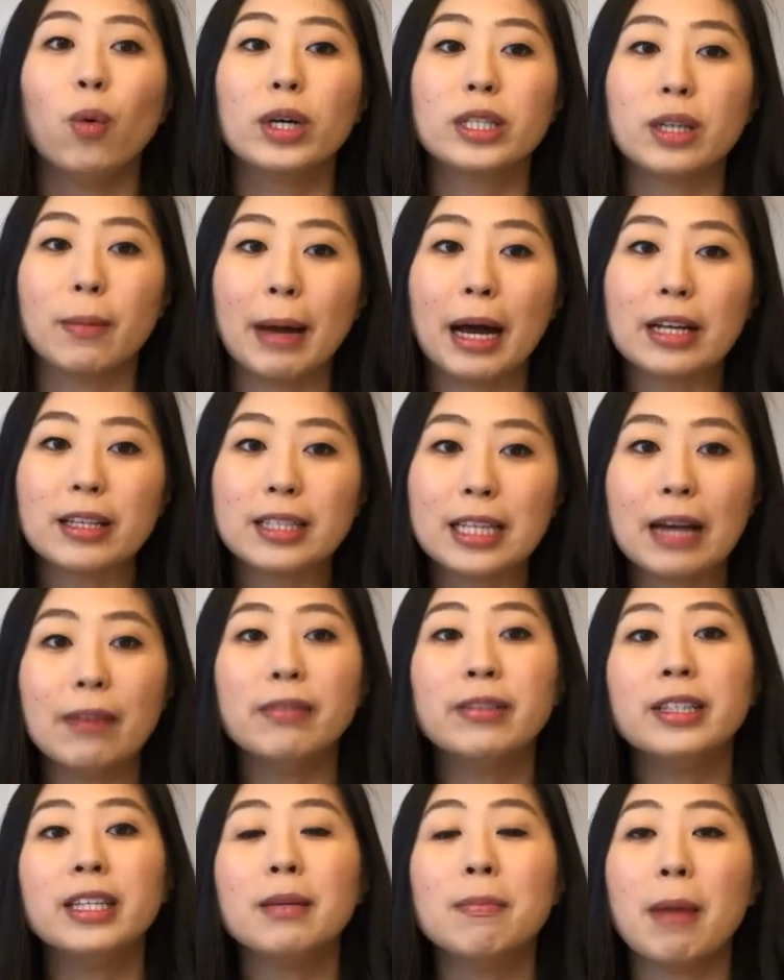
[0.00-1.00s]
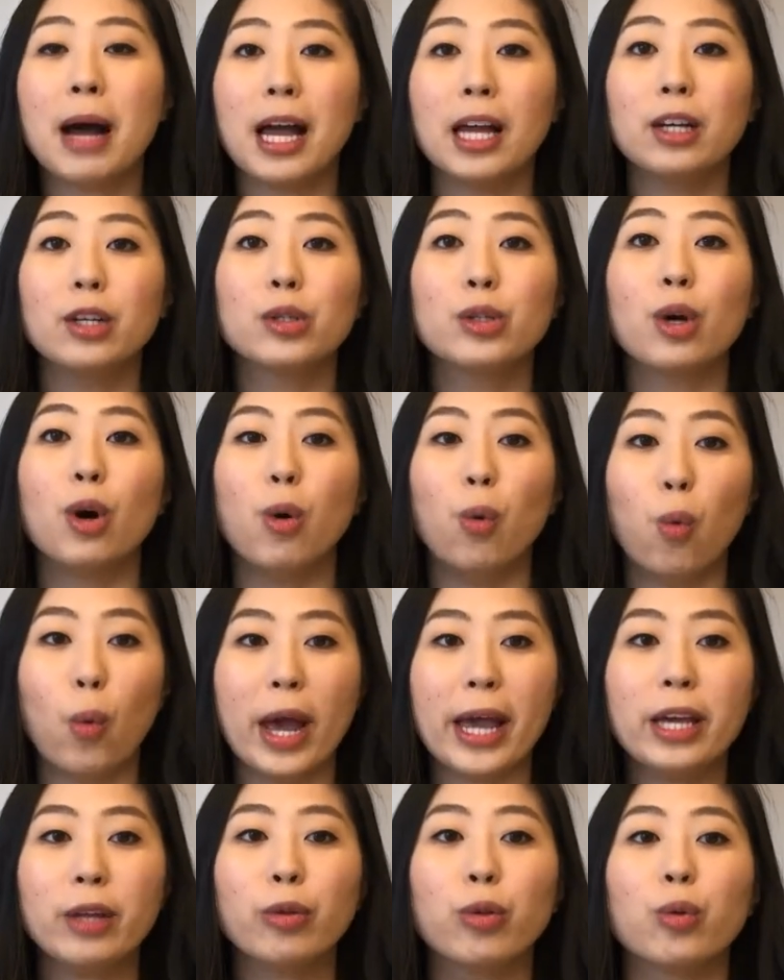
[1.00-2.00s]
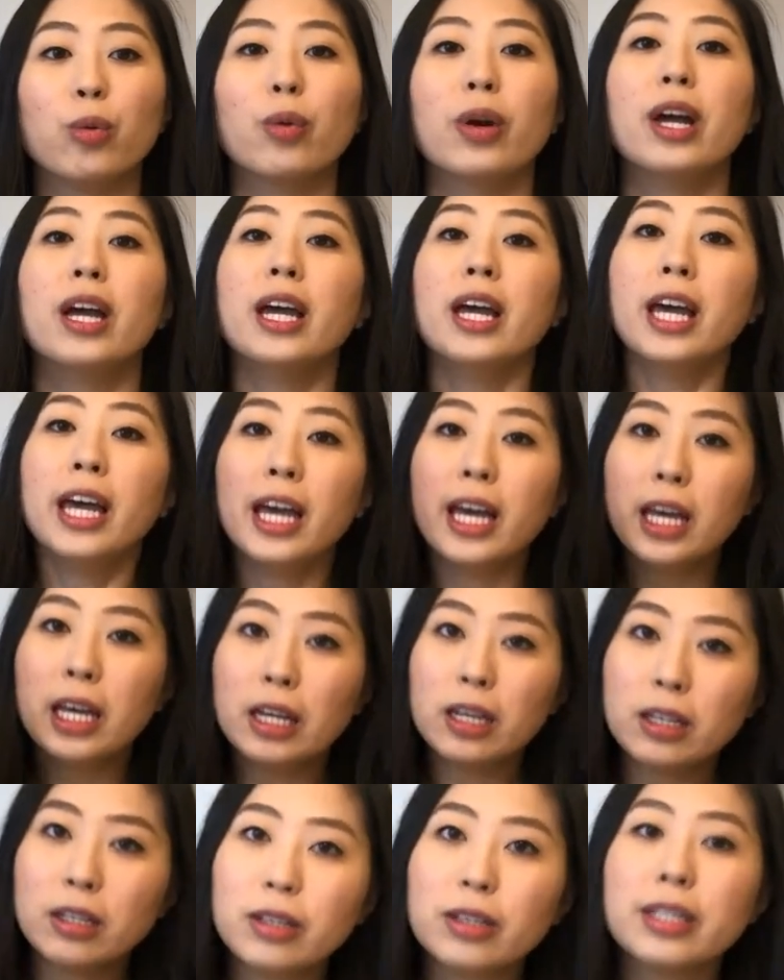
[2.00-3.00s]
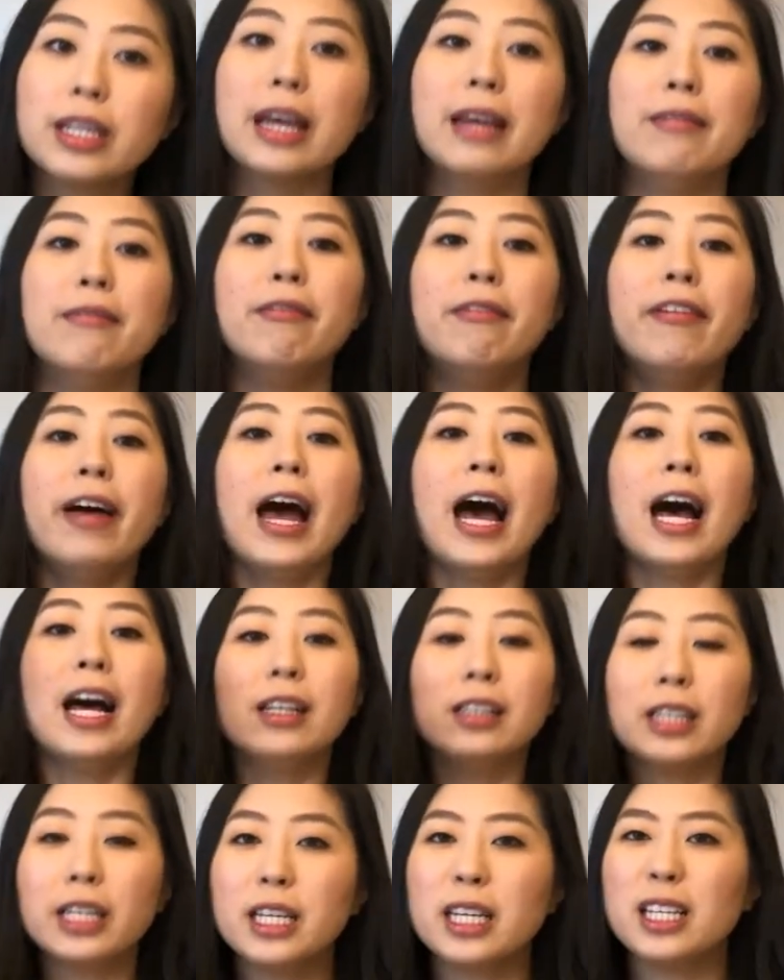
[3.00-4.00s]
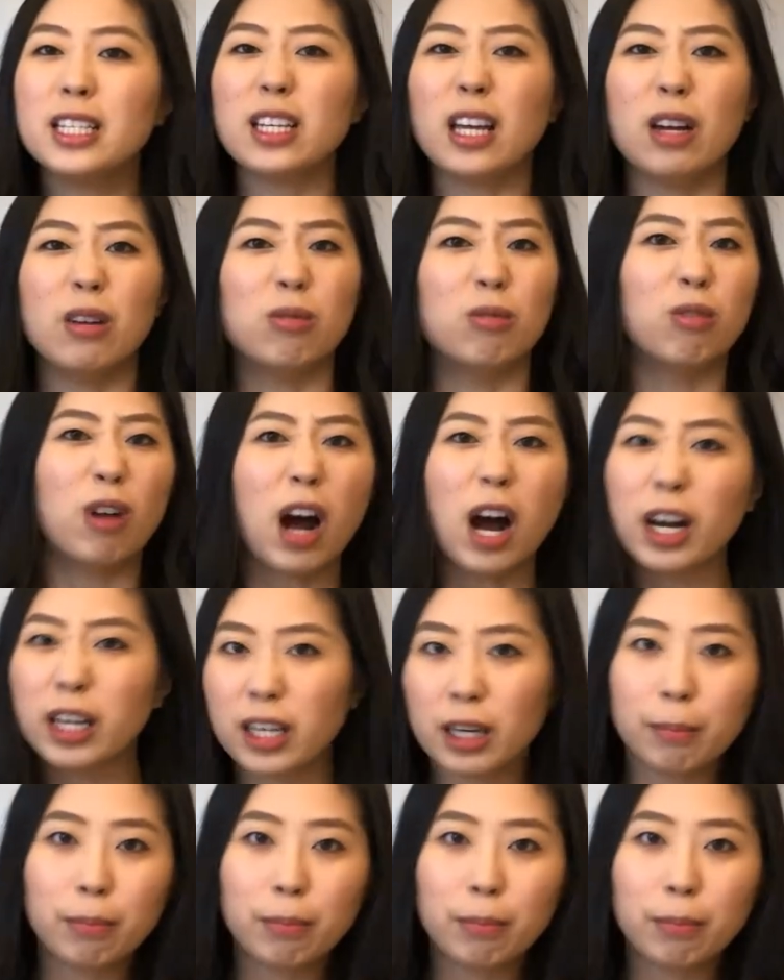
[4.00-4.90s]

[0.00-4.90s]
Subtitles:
was about 70 miles away through hills and valleys and rocky